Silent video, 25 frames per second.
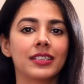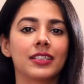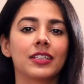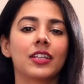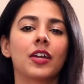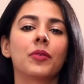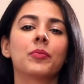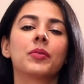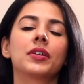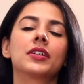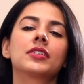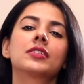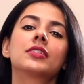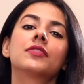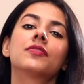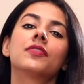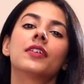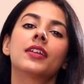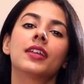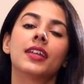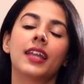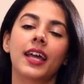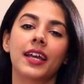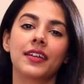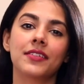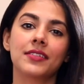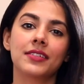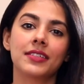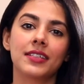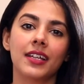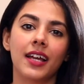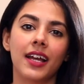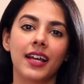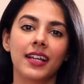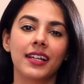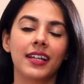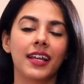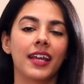Now, because of our
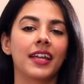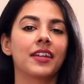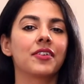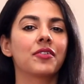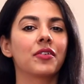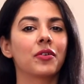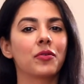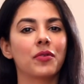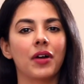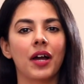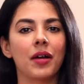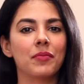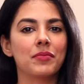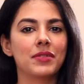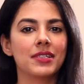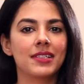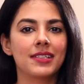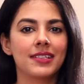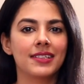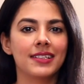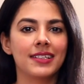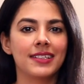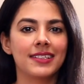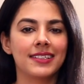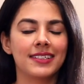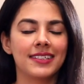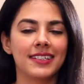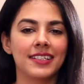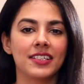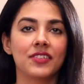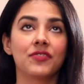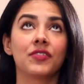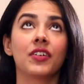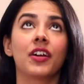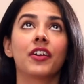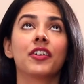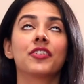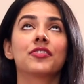lifestyle and requirements these days,
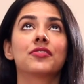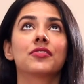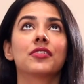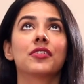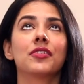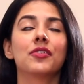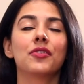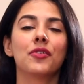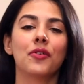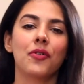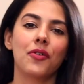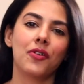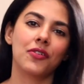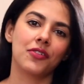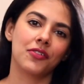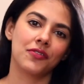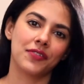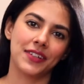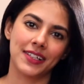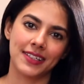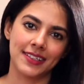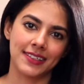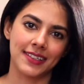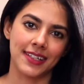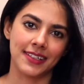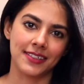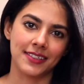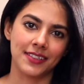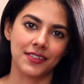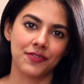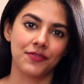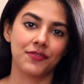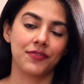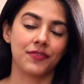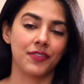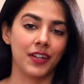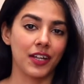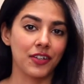we are into a lot of
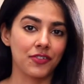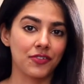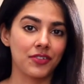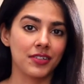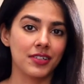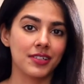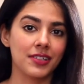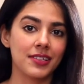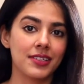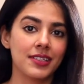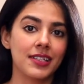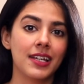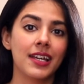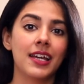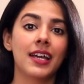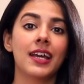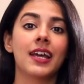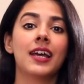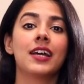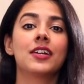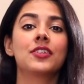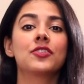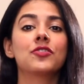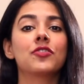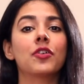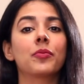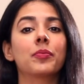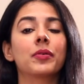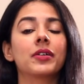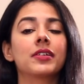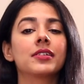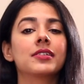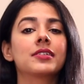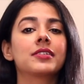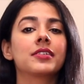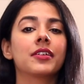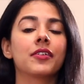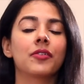excessive facials,
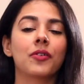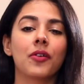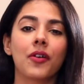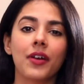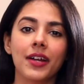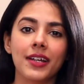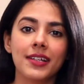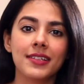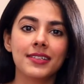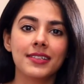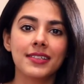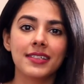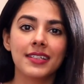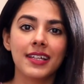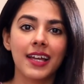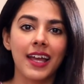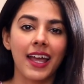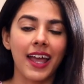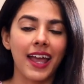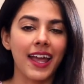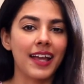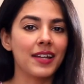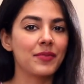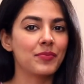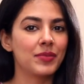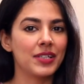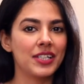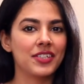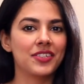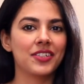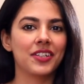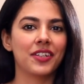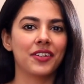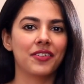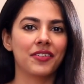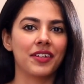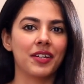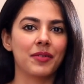topical steroids and
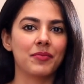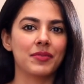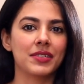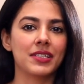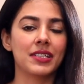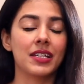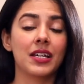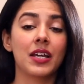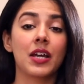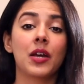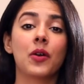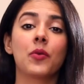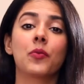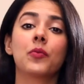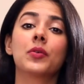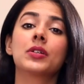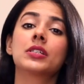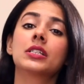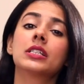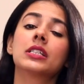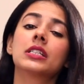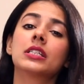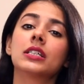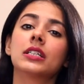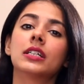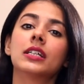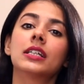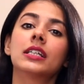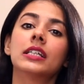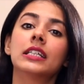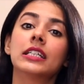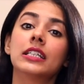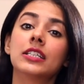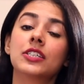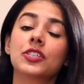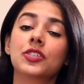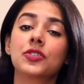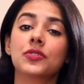bleaching creams, which in turn
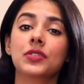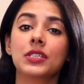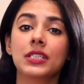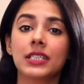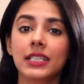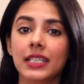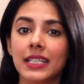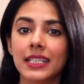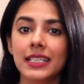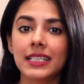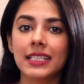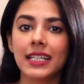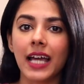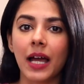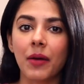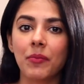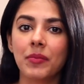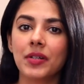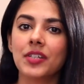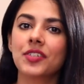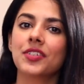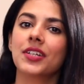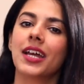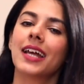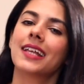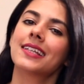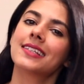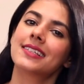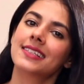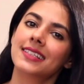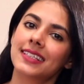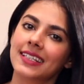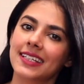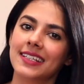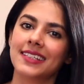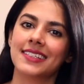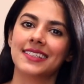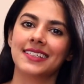leads to skin damage and
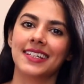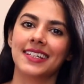skin